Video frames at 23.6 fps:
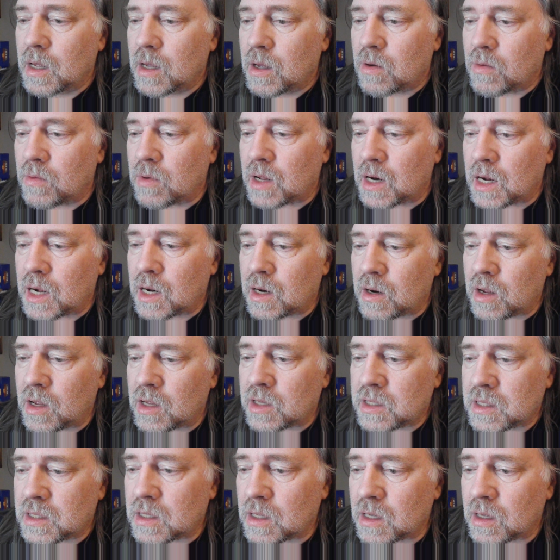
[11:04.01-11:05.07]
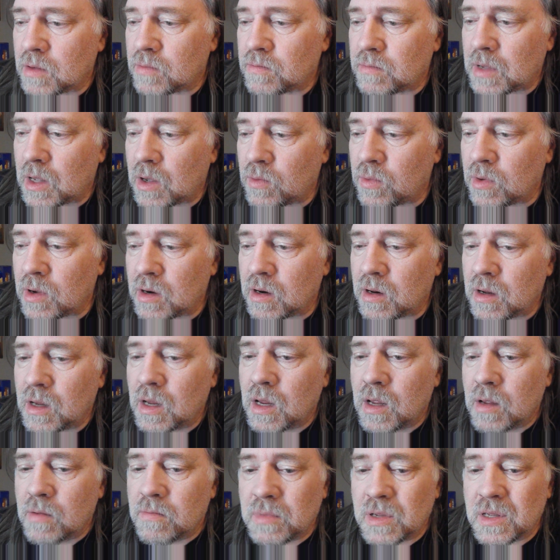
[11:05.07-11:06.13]
when I lost uh, my one
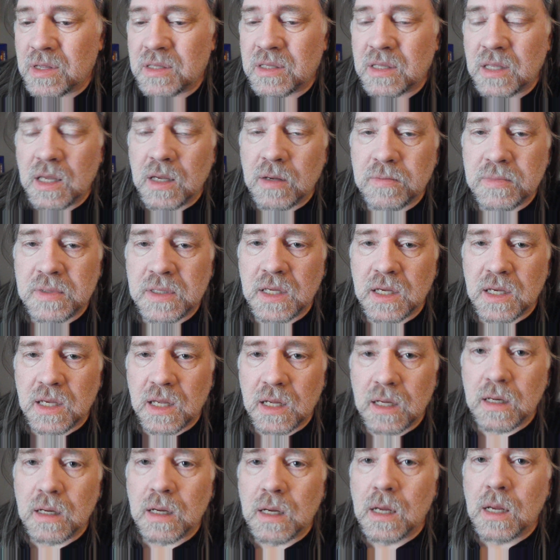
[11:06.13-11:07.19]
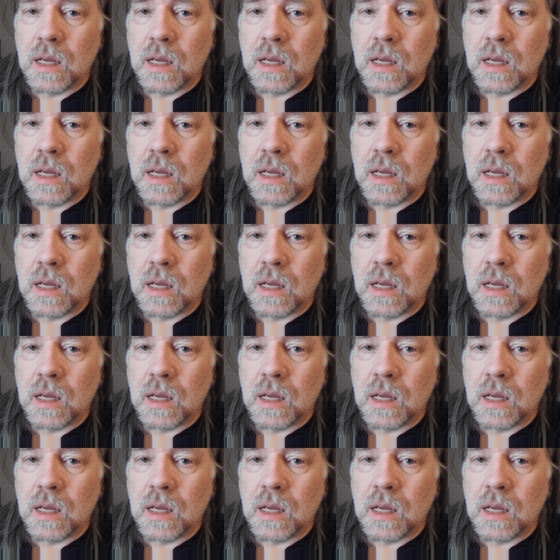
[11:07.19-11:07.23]
museum ticket.